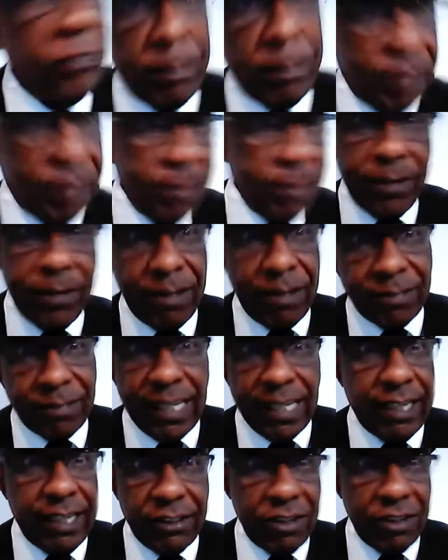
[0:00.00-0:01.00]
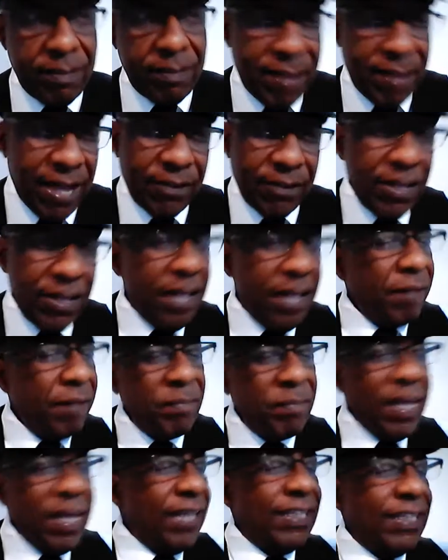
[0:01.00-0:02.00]
The people I'm telling you about,
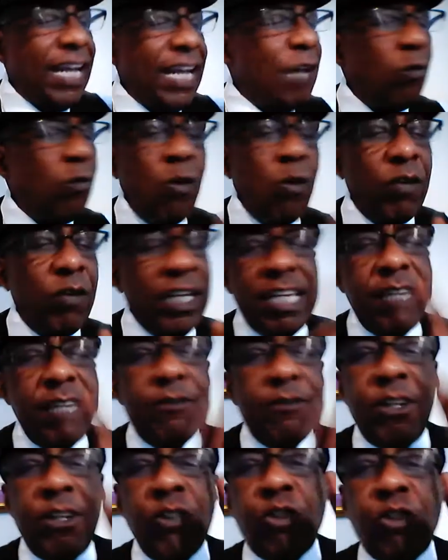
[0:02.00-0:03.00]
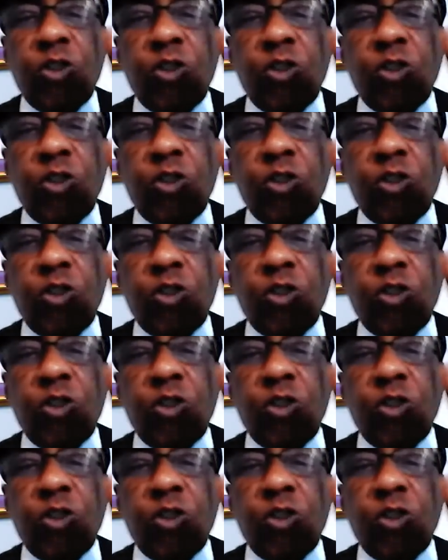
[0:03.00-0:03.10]
man, they won't even